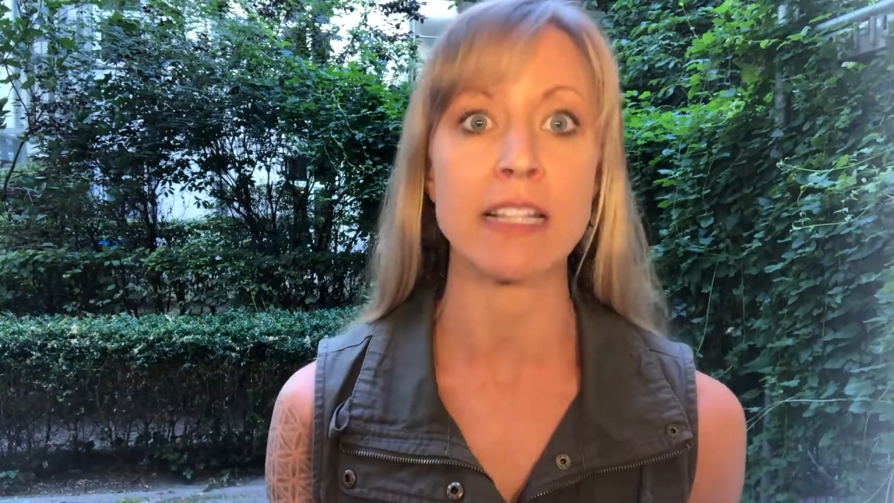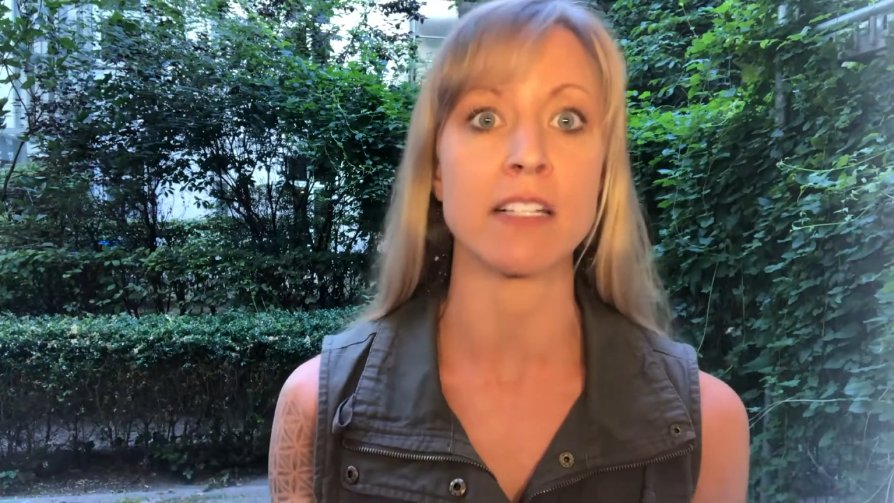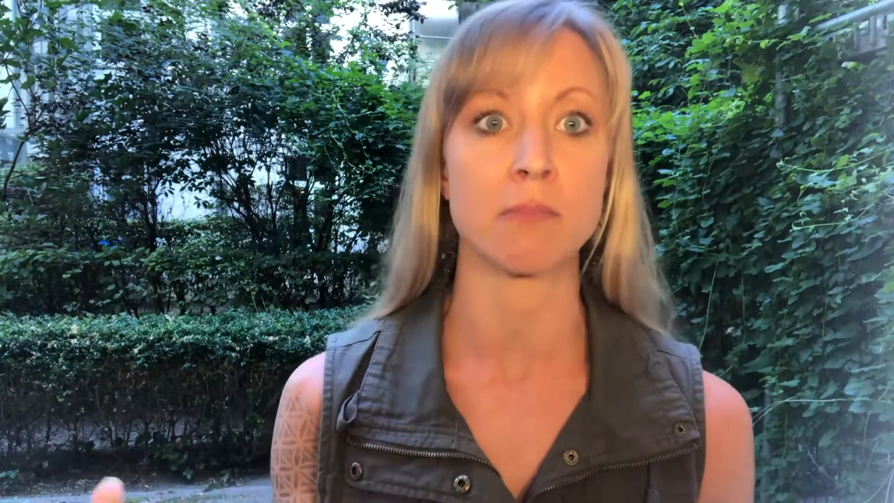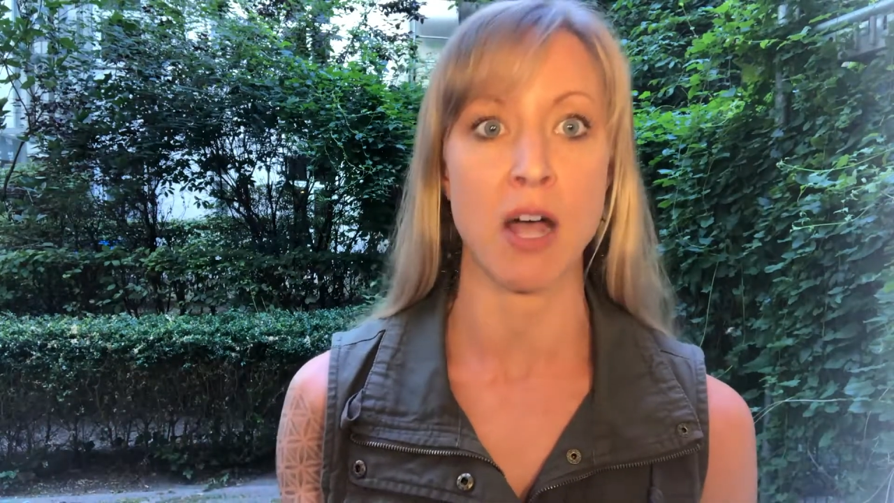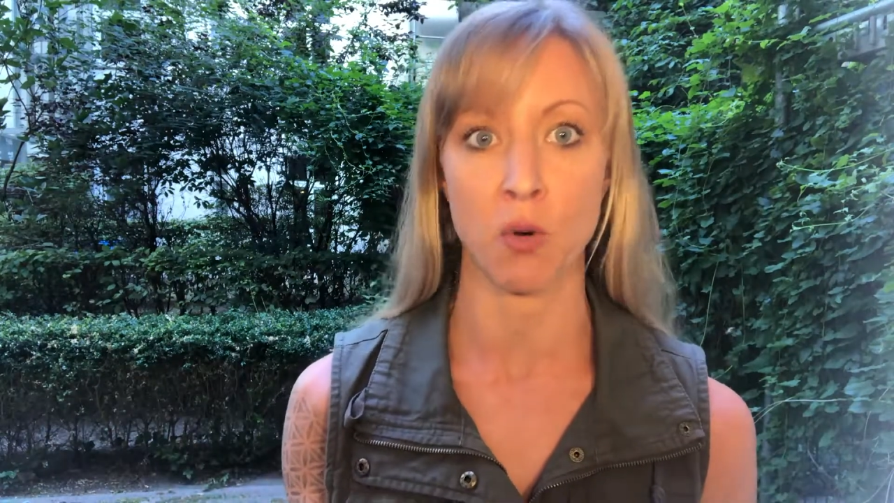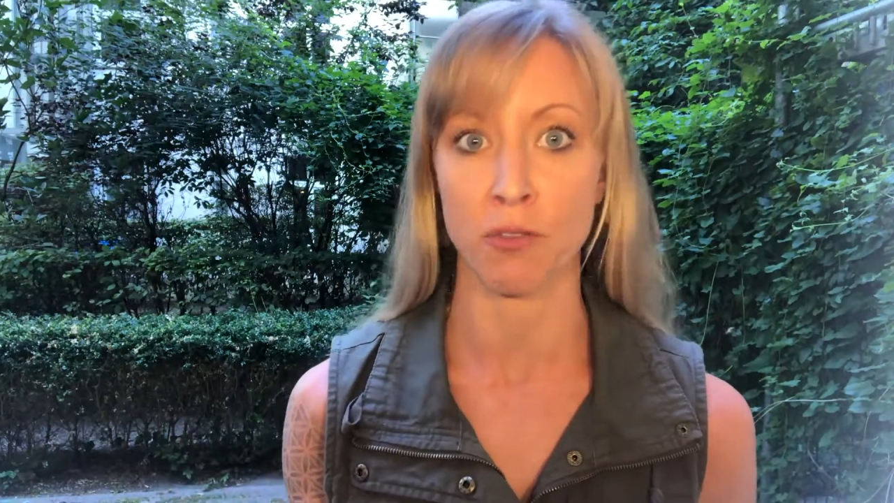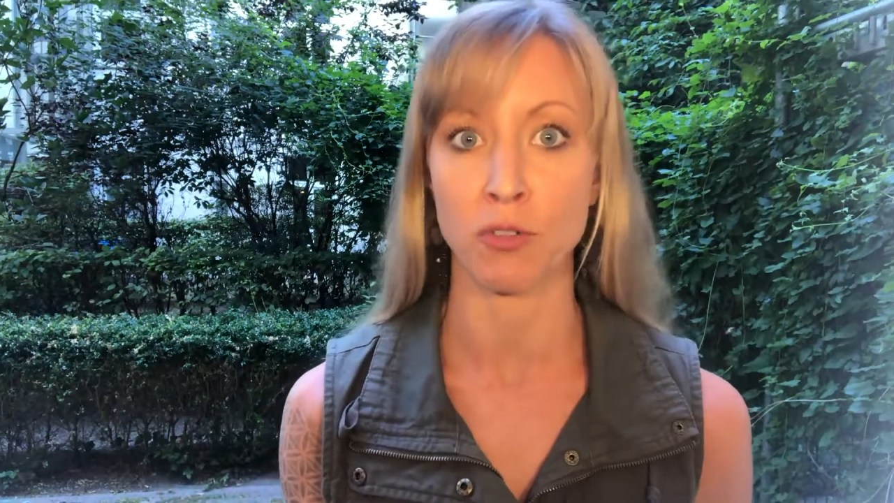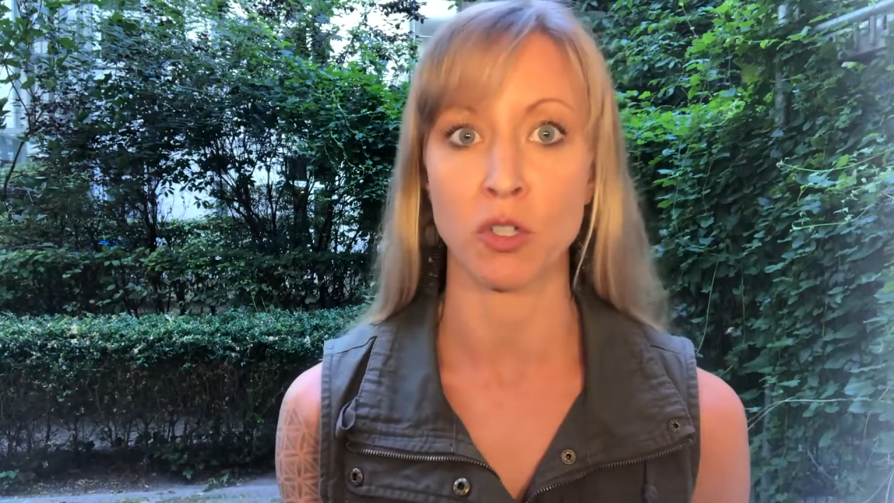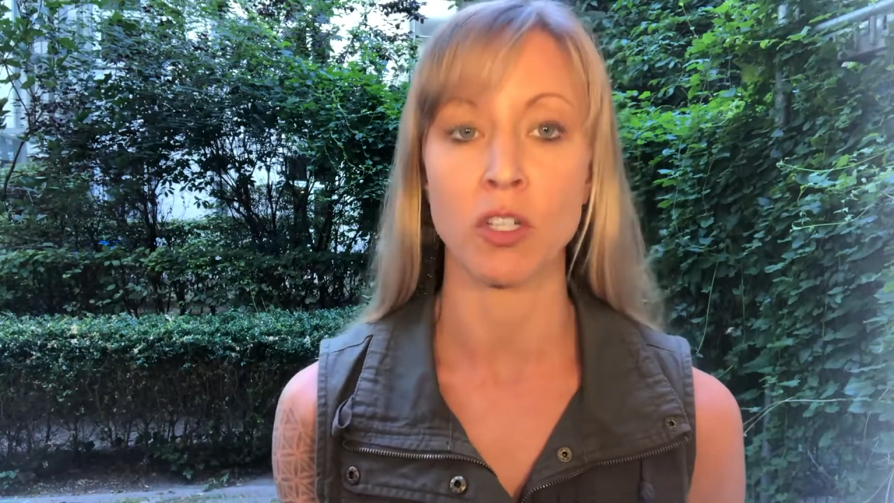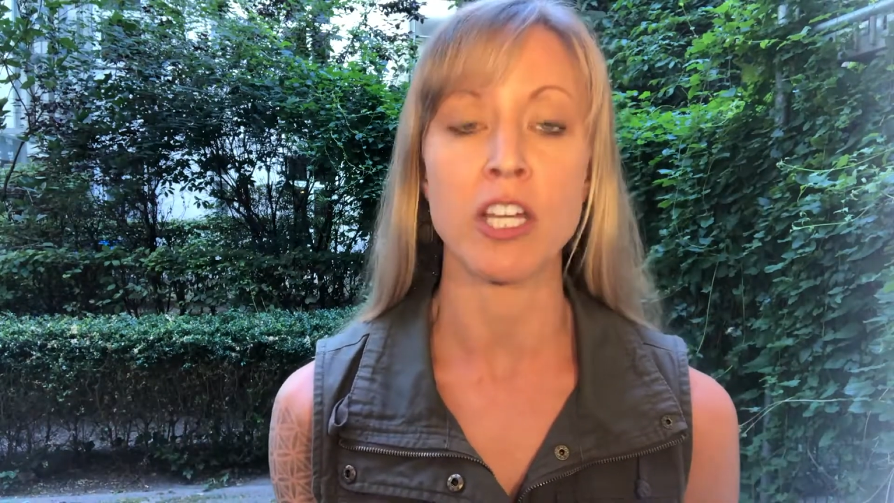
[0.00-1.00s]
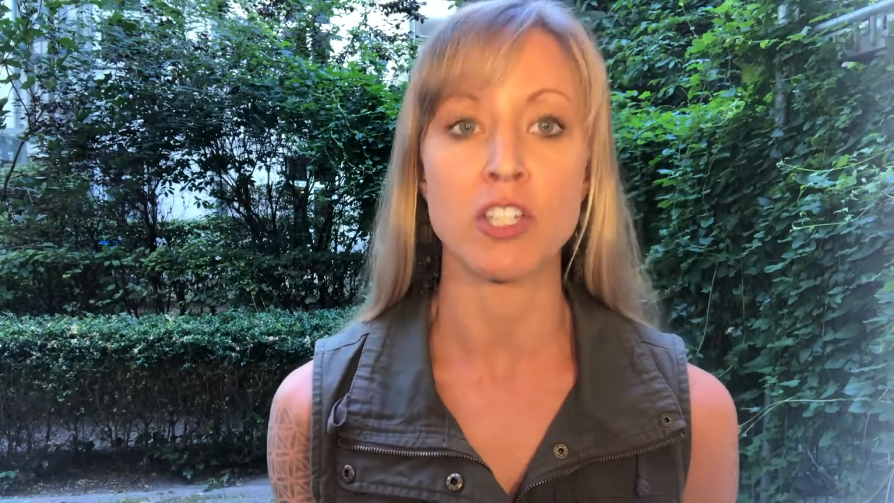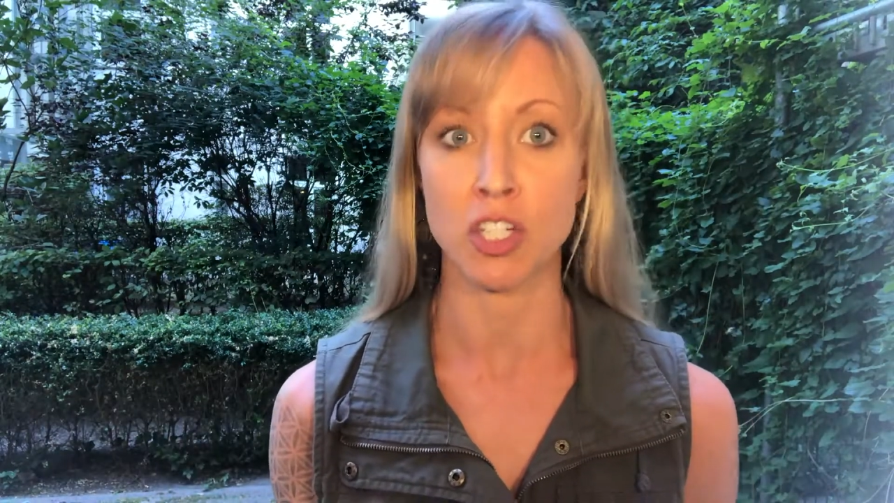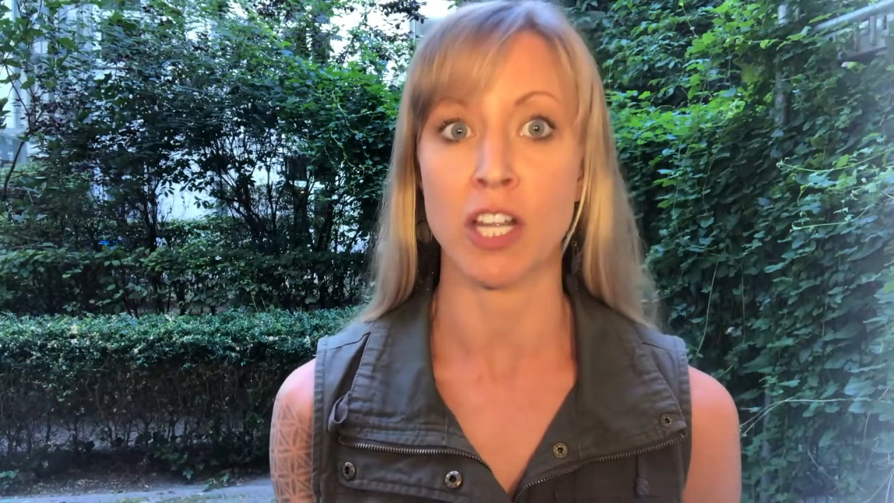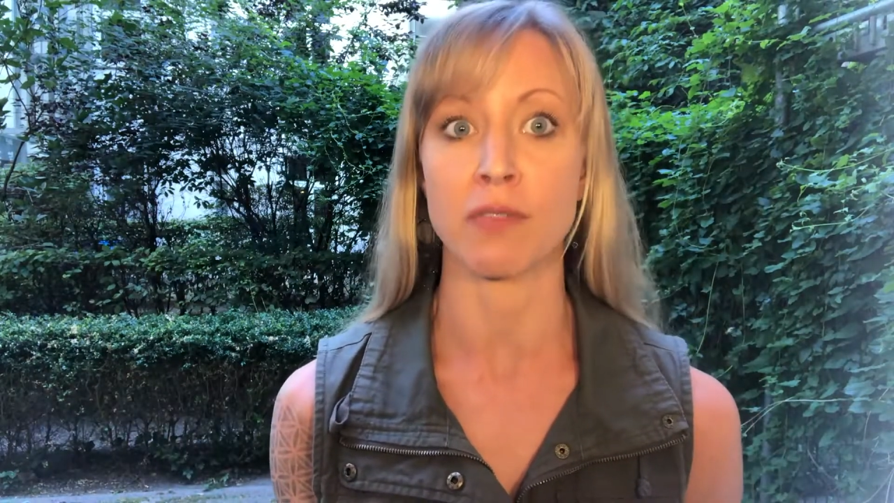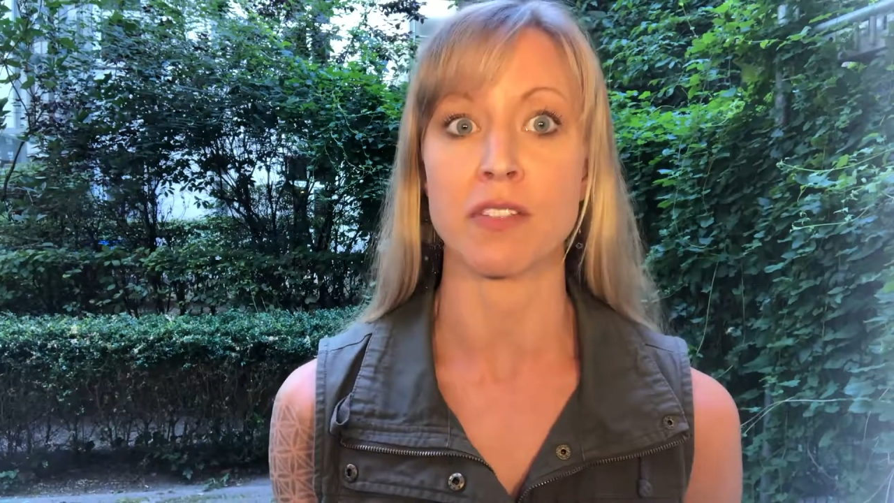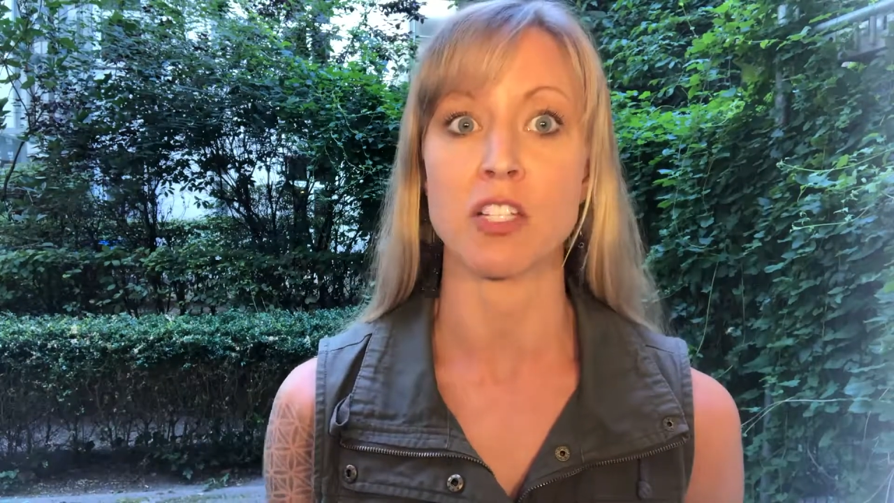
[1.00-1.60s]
these powerful shifts.